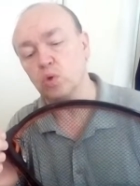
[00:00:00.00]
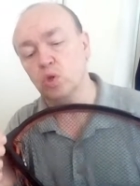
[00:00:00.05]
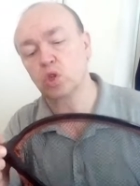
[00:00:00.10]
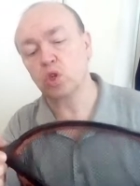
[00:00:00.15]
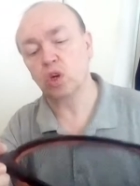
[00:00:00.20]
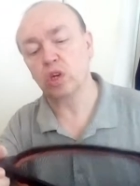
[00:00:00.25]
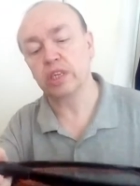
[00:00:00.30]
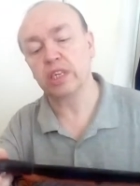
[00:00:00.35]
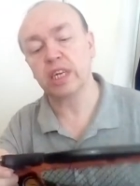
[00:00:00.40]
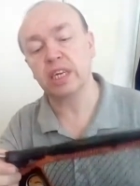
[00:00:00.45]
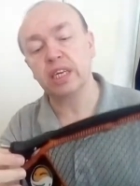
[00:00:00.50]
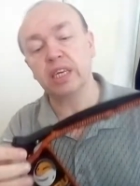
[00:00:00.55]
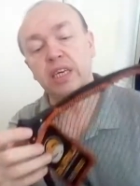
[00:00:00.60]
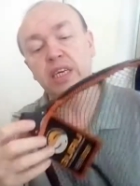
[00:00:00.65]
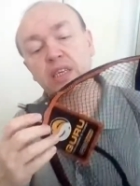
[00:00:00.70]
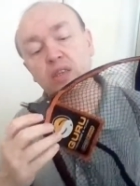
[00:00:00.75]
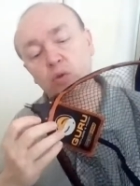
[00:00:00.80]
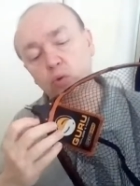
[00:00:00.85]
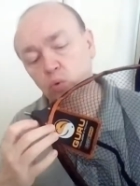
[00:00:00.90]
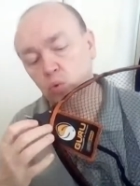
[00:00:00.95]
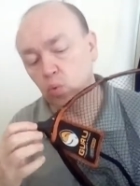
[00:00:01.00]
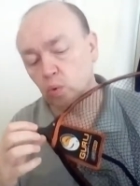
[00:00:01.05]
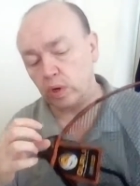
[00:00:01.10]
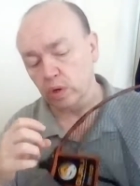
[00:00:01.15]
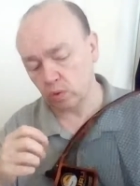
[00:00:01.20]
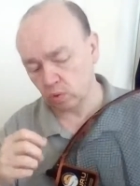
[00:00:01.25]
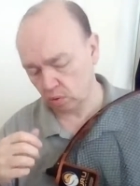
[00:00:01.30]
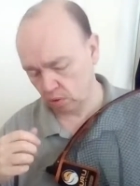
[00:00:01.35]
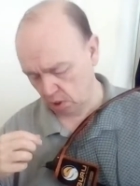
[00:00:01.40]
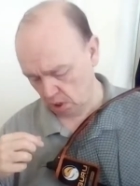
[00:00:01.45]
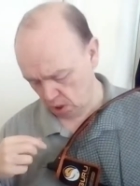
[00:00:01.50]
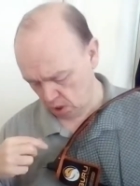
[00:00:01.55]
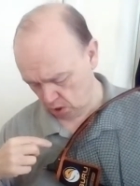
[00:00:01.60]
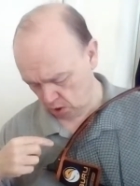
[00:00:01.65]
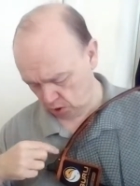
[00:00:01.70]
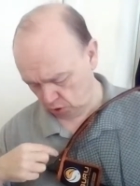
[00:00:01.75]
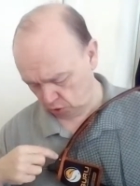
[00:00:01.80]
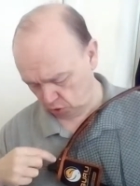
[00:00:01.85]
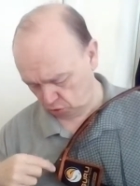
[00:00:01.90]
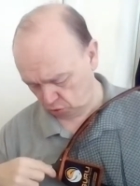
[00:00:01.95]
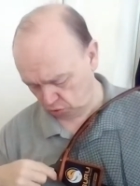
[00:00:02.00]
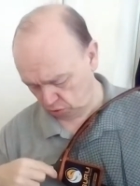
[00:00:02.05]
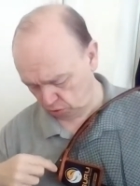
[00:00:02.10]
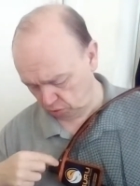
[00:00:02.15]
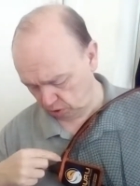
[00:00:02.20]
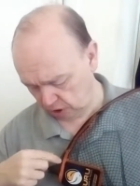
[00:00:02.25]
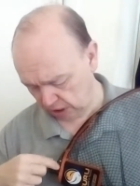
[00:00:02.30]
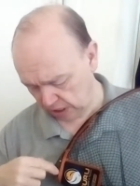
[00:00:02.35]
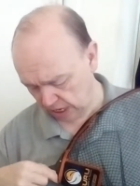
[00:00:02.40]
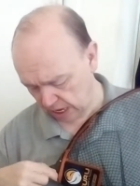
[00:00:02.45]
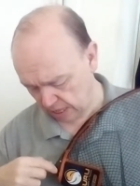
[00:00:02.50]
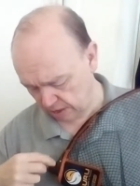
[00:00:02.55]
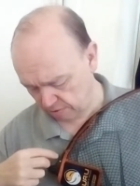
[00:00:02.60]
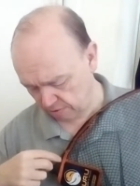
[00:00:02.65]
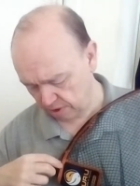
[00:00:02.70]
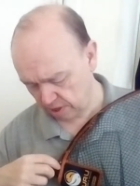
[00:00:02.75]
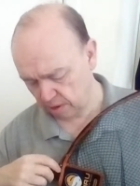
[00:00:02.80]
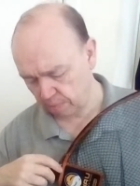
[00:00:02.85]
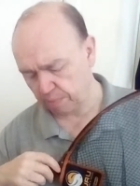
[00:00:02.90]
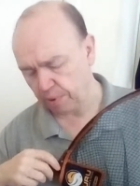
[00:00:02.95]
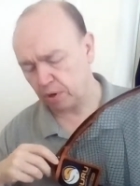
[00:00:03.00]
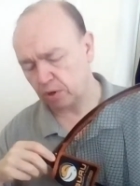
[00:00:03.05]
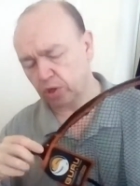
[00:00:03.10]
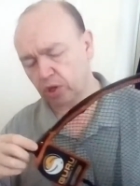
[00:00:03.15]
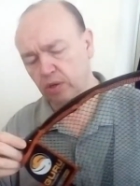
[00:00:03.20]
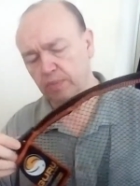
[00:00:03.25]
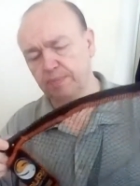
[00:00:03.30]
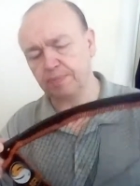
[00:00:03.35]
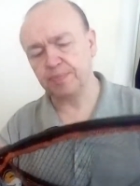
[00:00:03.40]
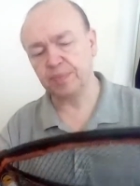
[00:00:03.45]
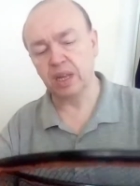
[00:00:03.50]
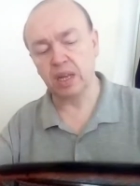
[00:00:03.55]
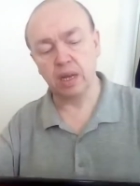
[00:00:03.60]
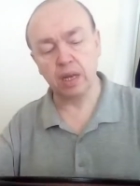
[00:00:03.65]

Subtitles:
all solidly. It's all well screwed together at the bottom,